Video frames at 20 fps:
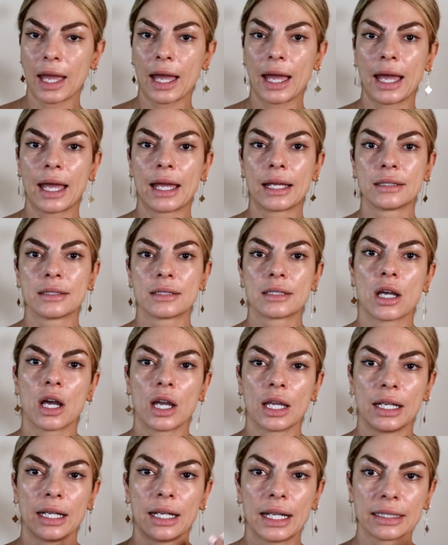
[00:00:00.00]
and
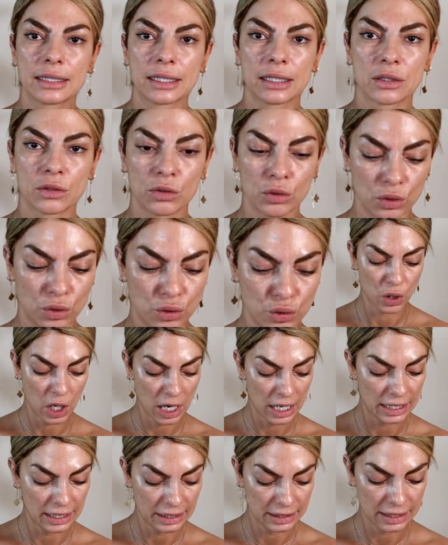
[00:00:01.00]
I let it to
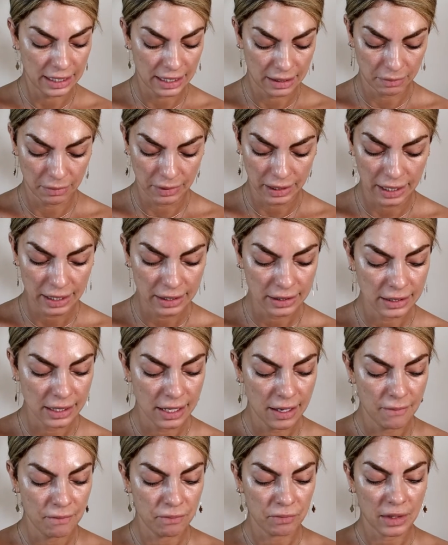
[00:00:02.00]
dry a little bit,
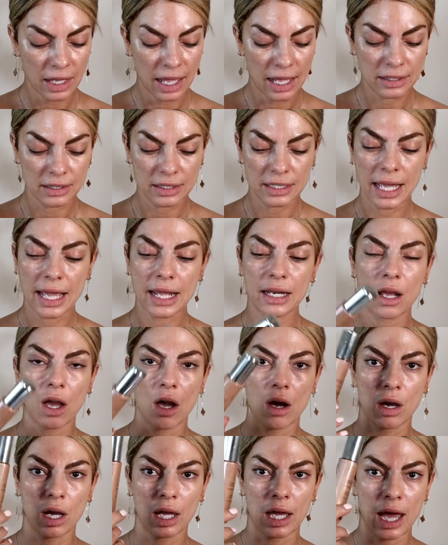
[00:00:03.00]
and then
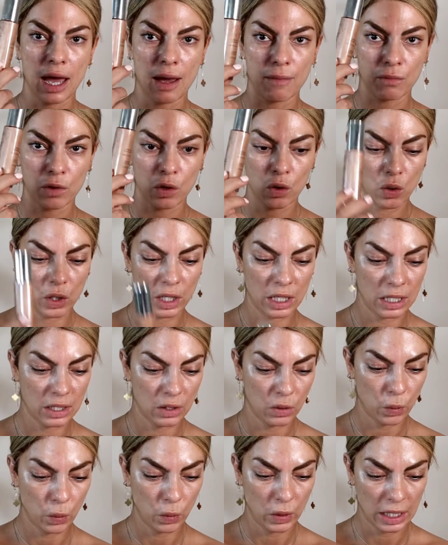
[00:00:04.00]
I am
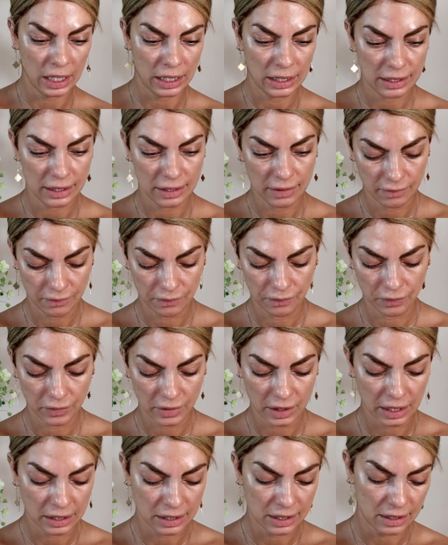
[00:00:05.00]
going with
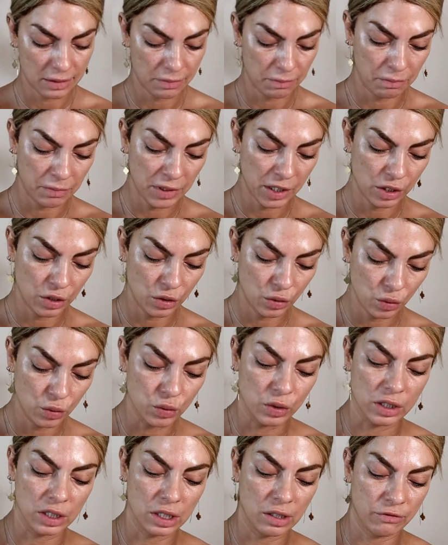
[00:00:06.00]
this
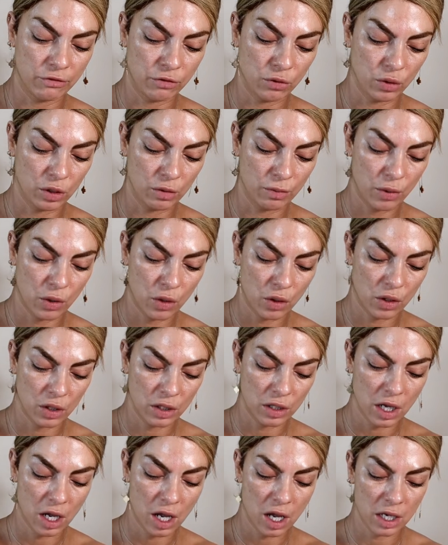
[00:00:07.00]
beautiful
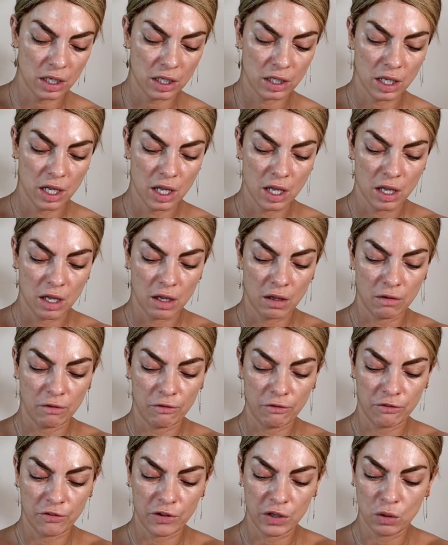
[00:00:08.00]
product,
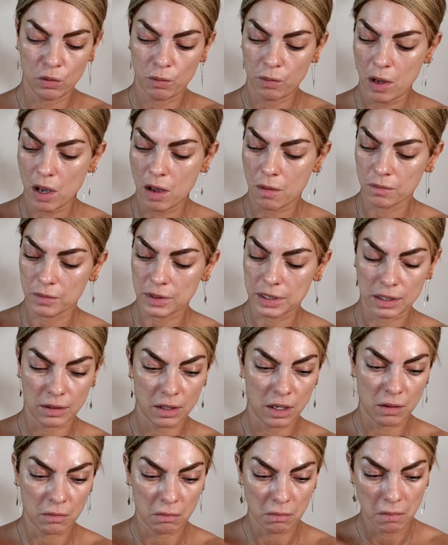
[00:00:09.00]
few pumps
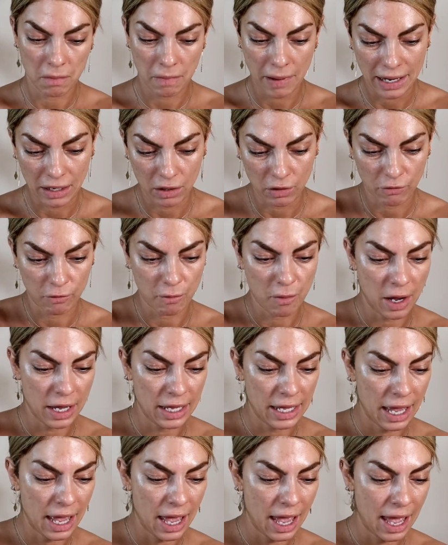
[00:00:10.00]
on the back of
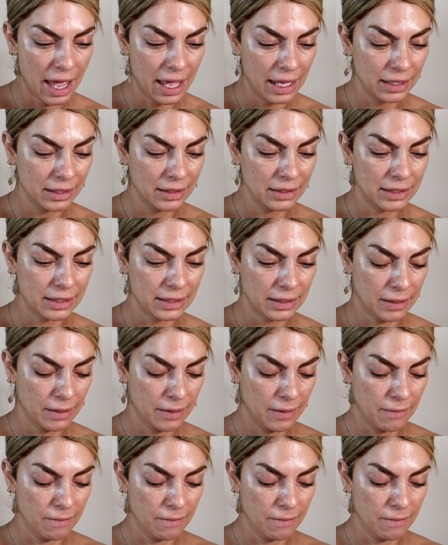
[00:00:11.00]
my hand,